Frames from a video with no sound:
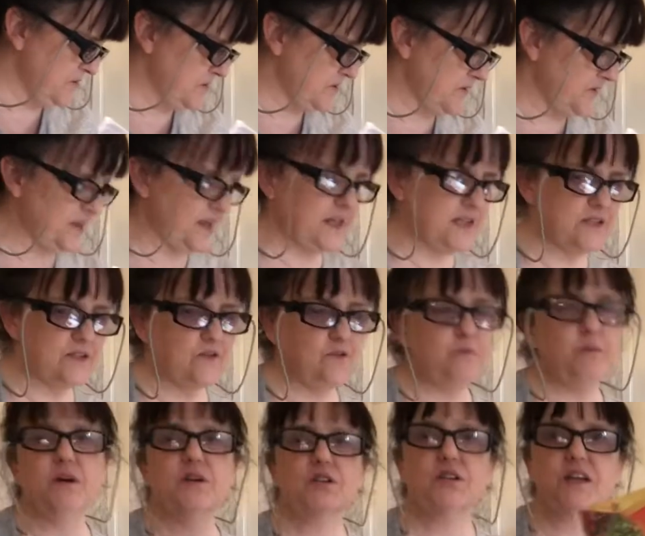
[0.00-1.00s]
So thanks so
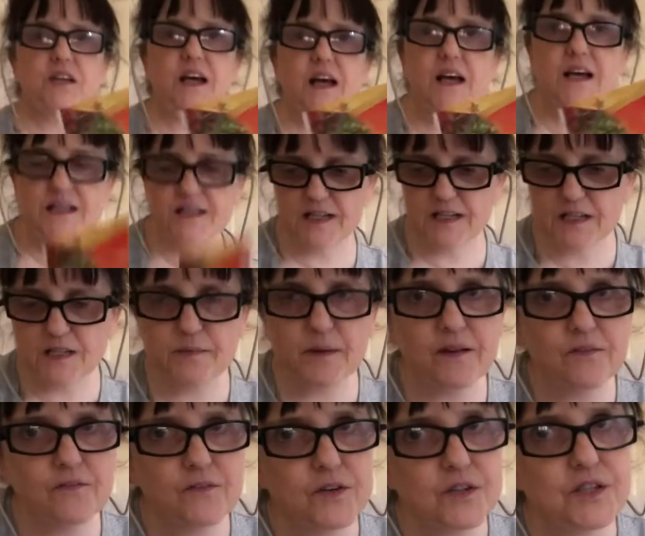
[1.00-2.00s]
much, guys. That's
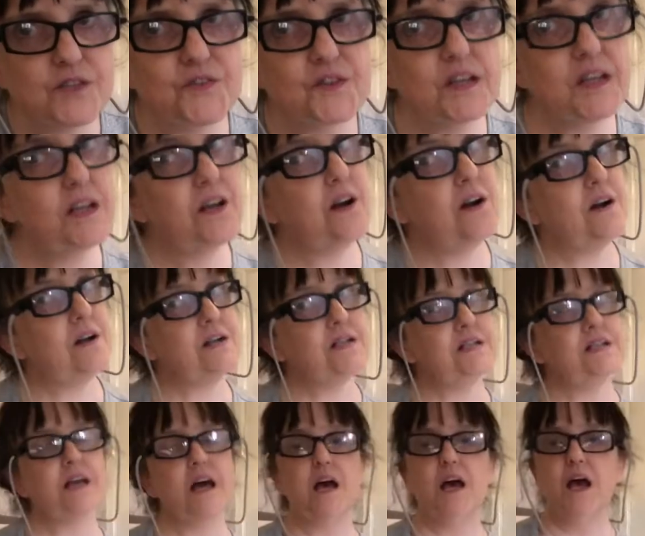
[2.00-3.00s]
my first three
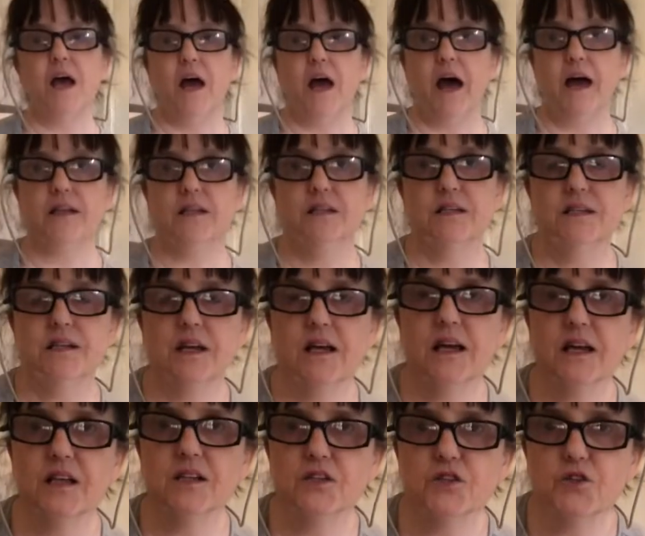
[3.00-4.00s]
cards. And
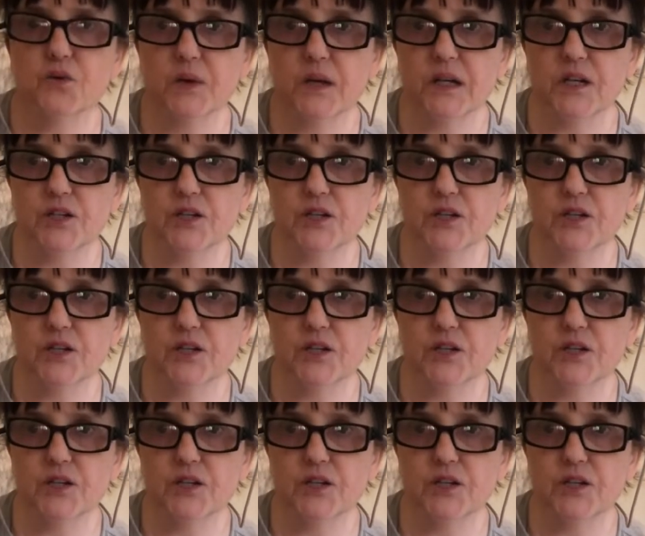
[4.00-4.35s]
today is Twinning